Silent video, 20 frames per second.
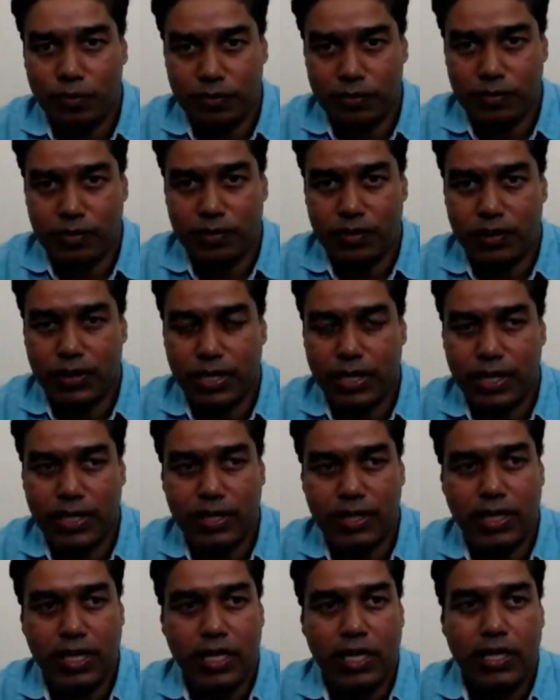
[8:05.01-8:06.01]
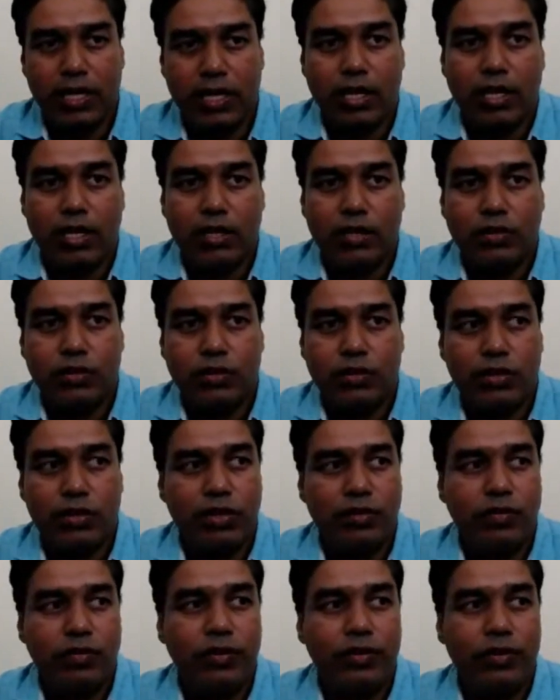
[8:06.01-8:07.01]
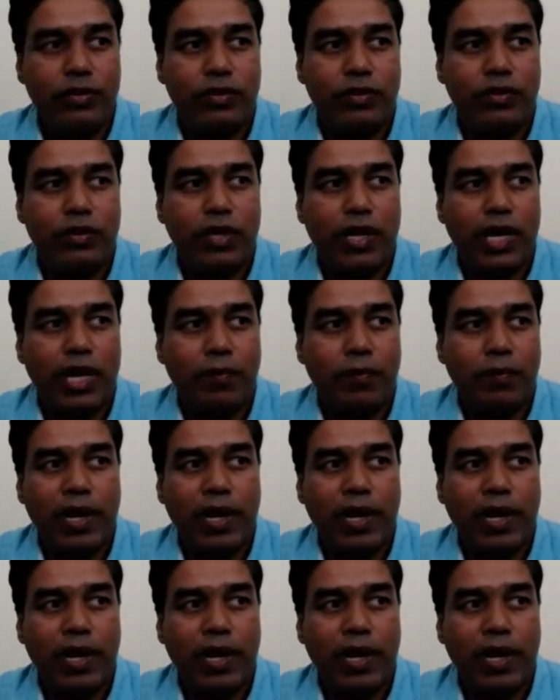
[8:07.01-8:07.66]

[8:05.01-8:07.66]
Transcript: So if you apply on something,